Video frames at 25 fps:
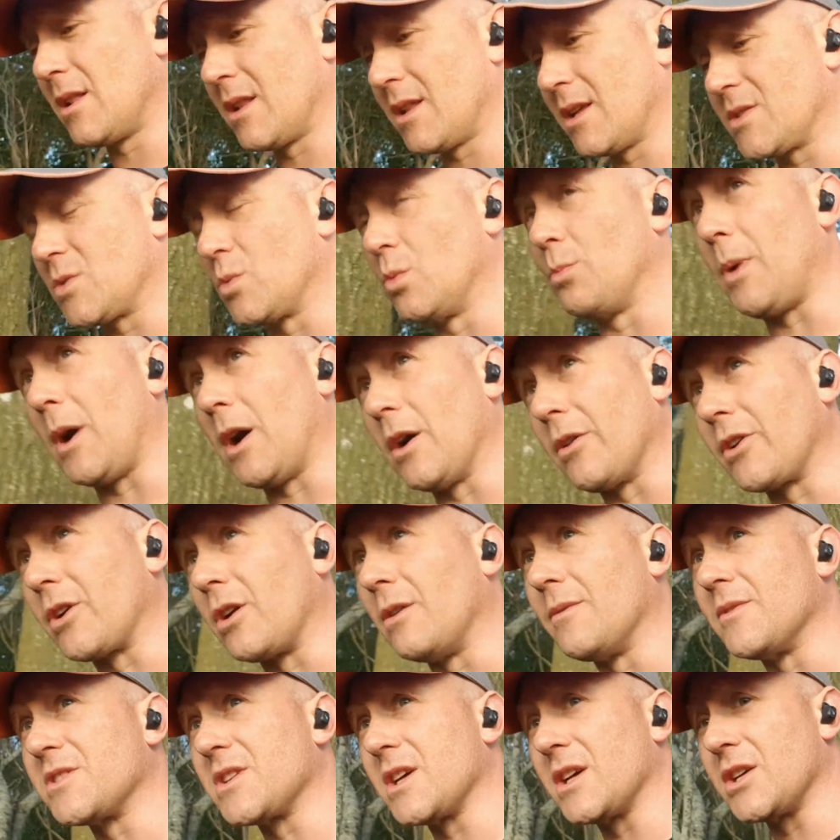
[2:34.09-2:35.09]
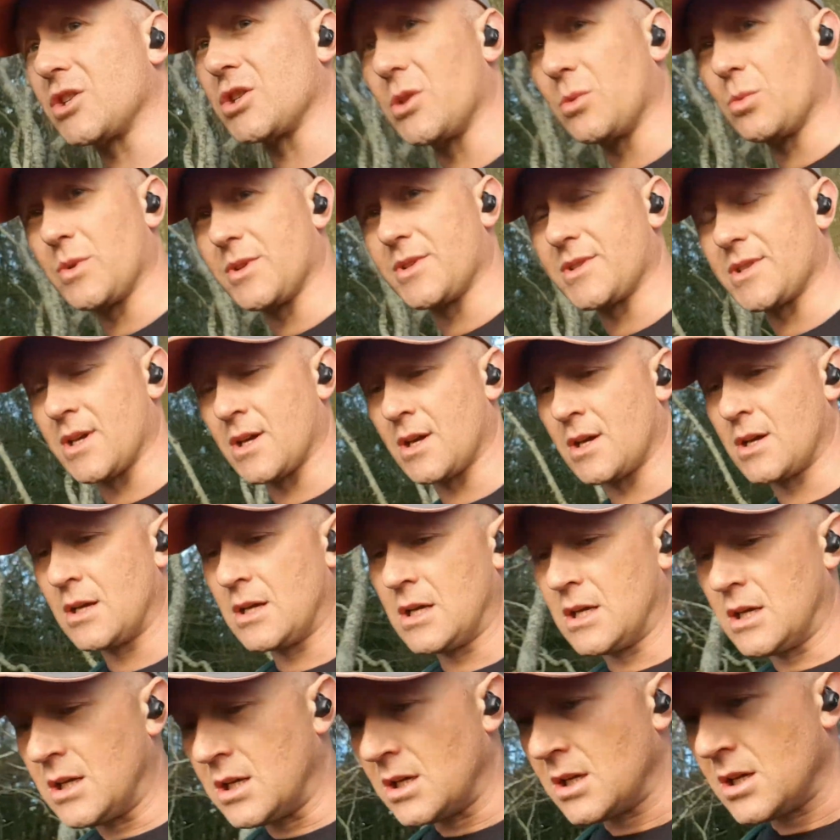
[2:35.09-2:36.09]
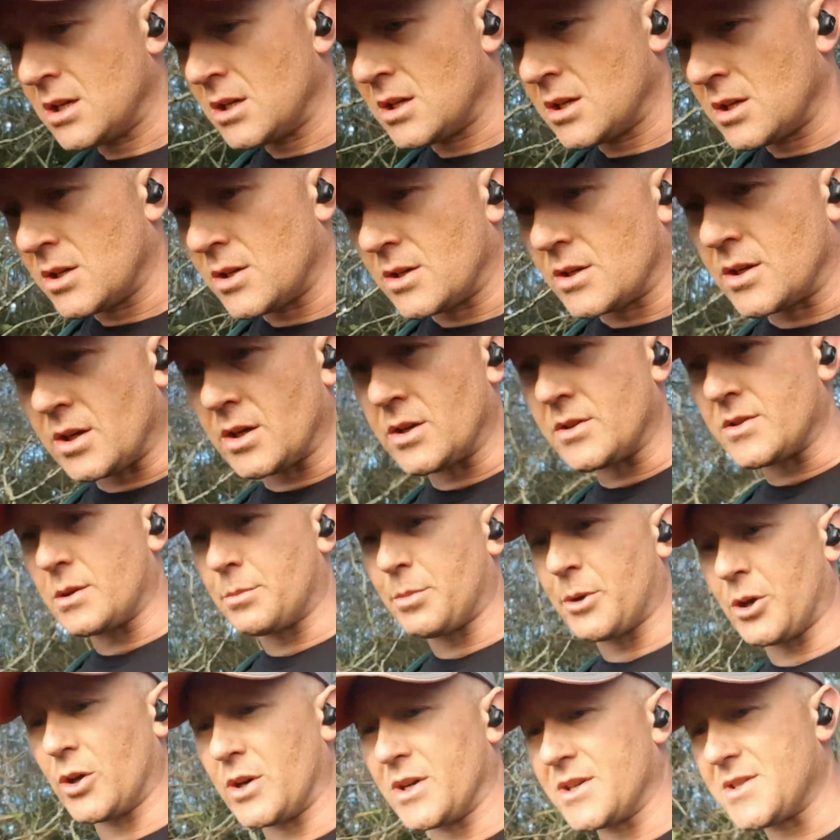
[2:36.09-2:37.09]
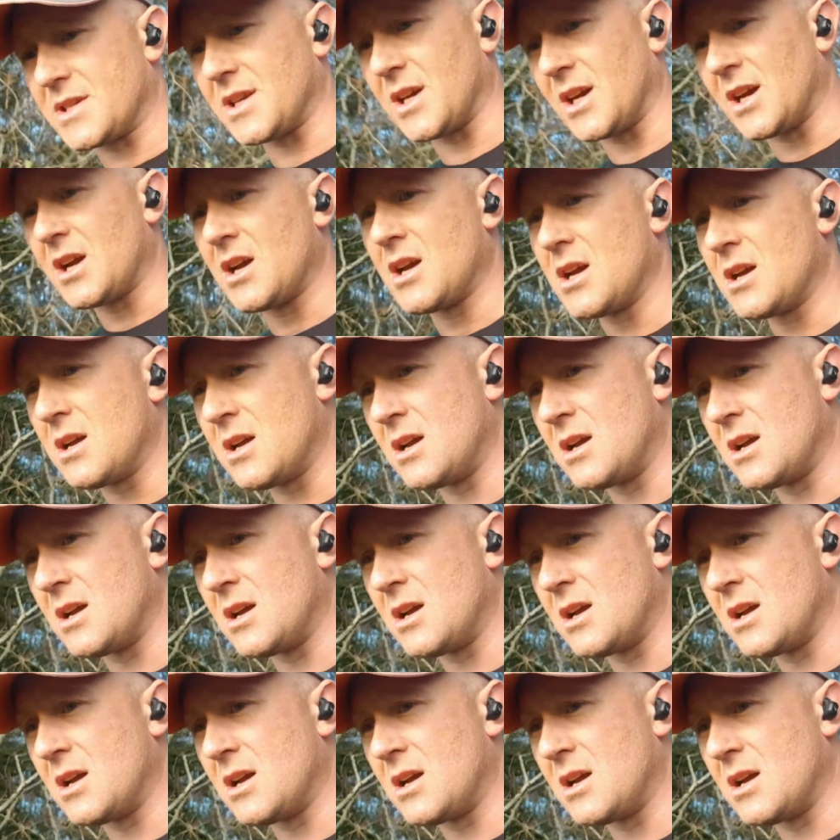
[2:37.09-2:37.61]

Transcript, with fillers: That's part of the conversation was, because uh, I'll be honest, I,